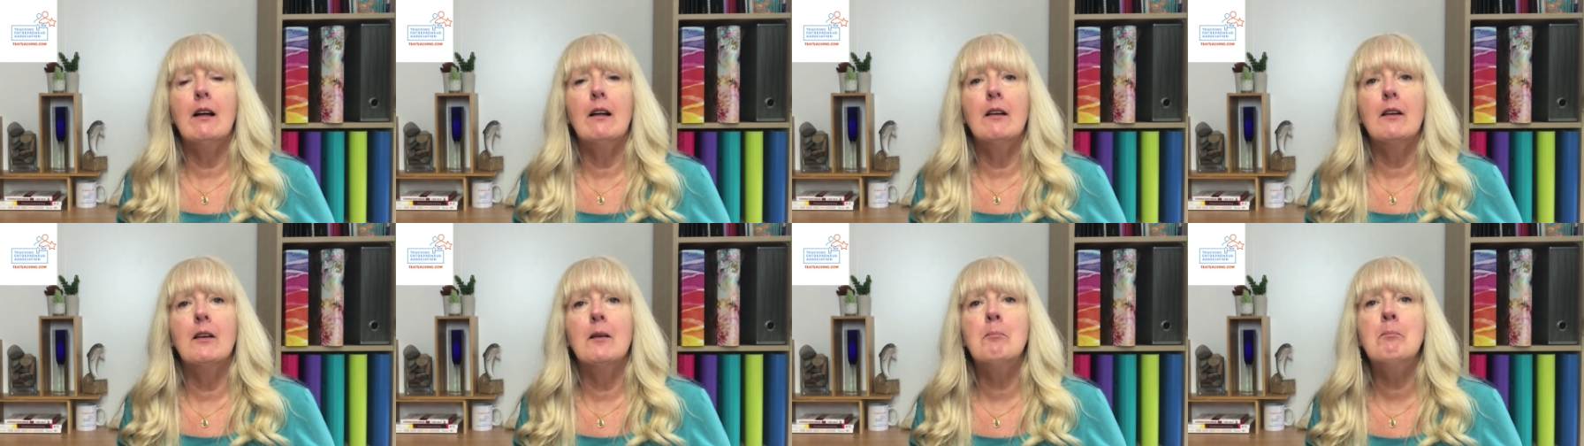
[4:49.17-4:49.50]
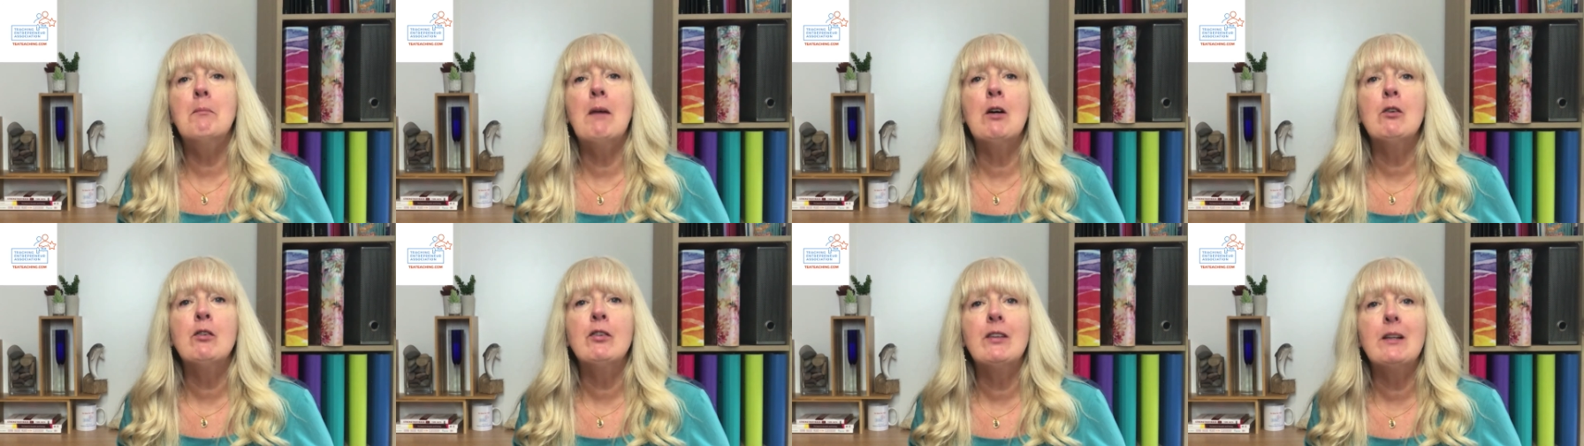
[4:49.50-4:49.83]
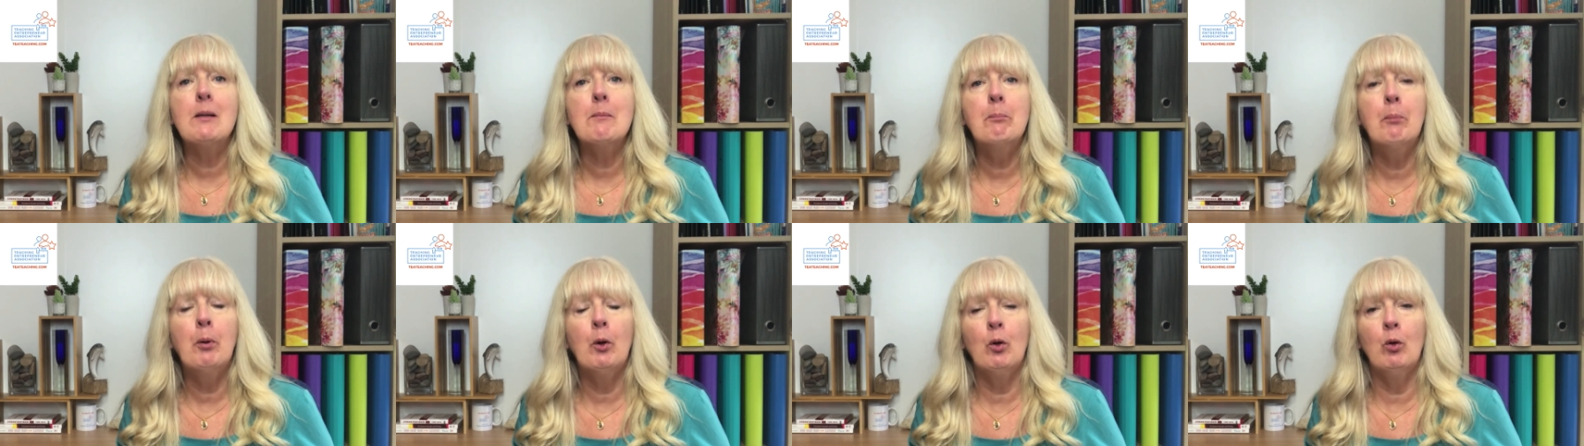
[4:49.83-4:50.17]
The most
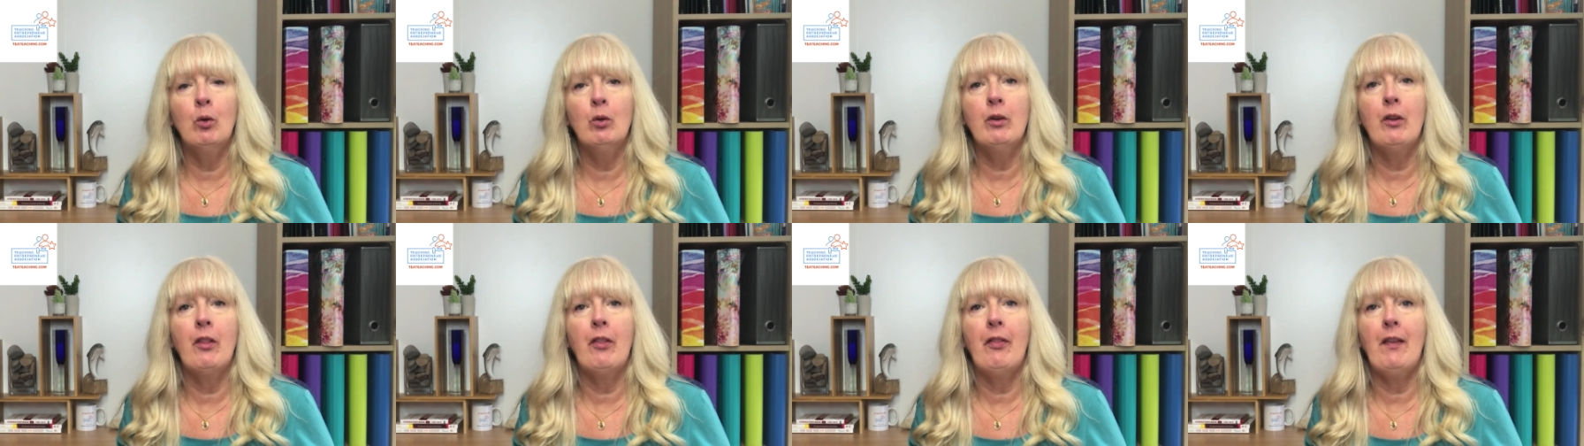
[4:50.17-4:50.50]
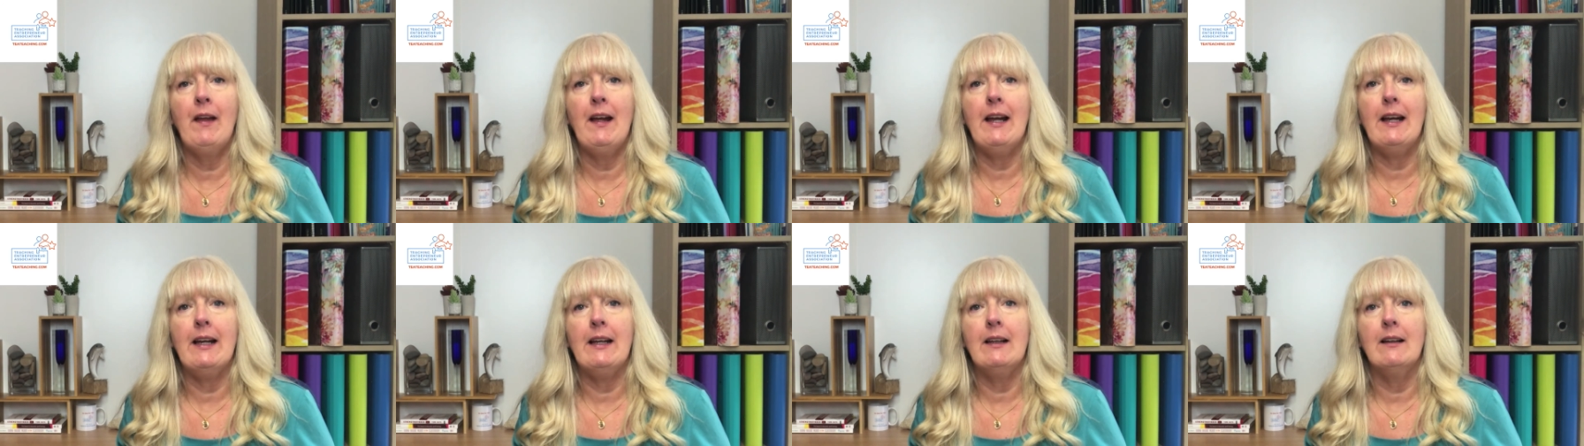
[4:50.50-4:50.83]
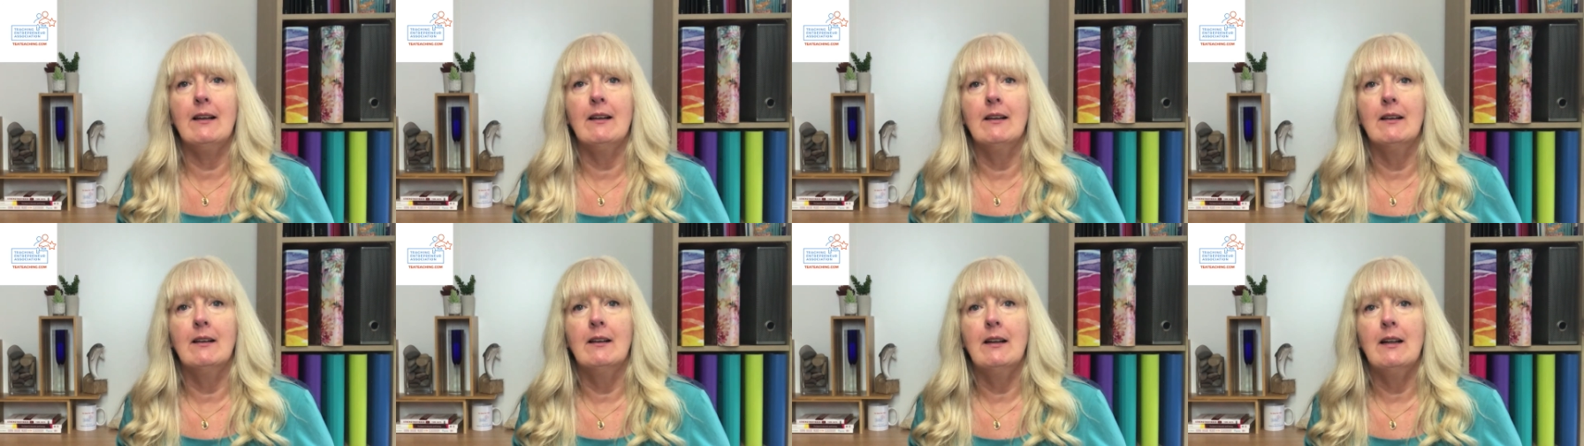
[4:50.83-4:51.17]
important
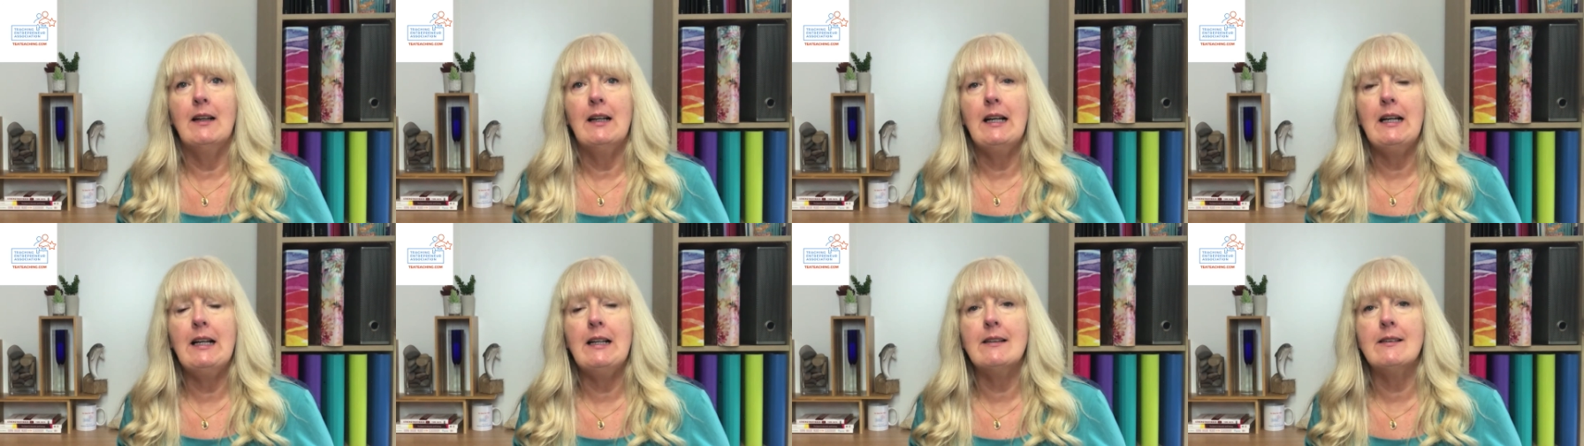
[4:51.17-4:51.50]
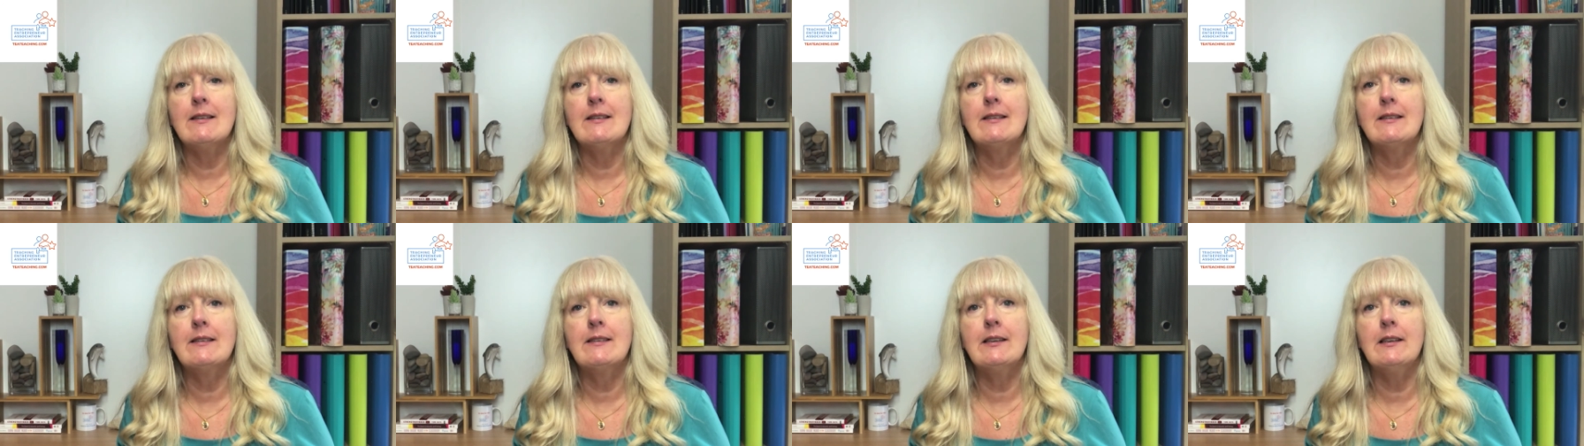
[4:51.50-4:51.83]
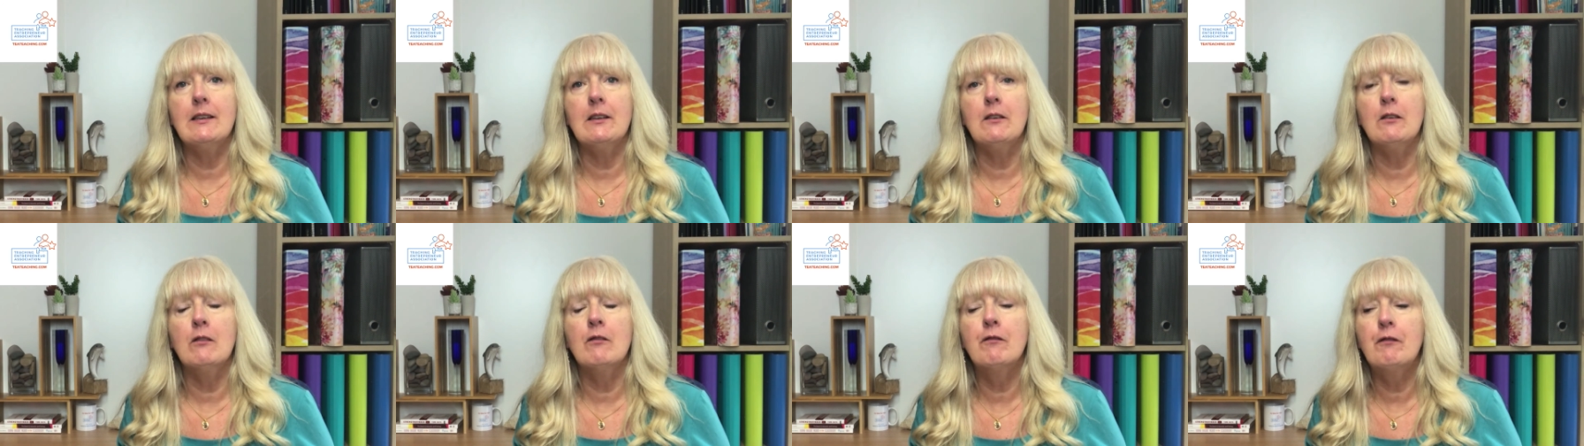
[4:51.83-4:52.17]
thing is
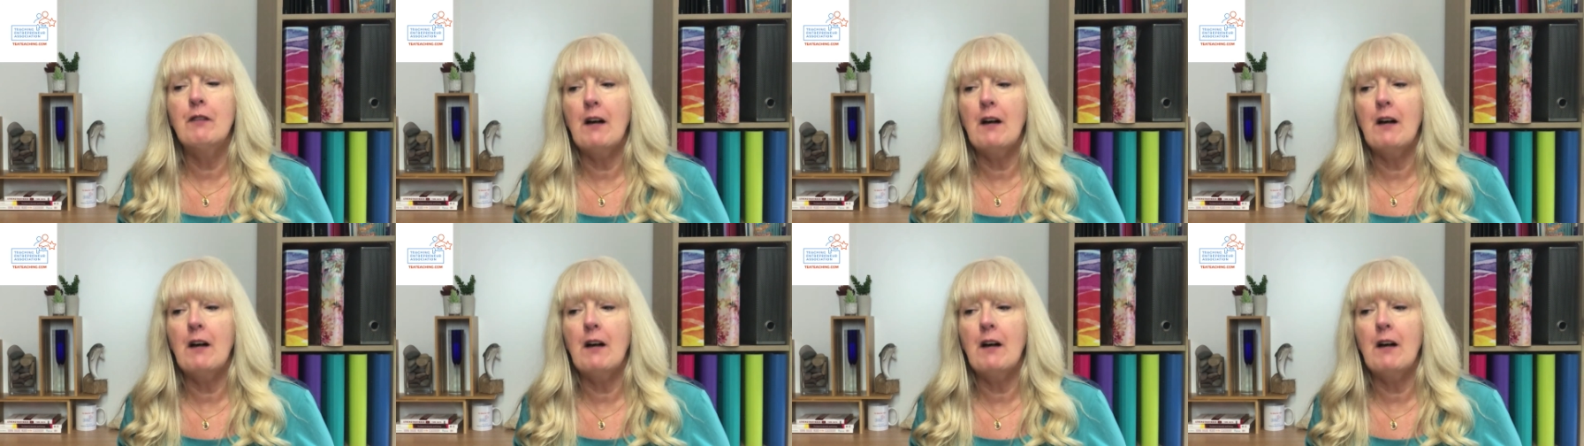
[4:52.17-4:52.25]
to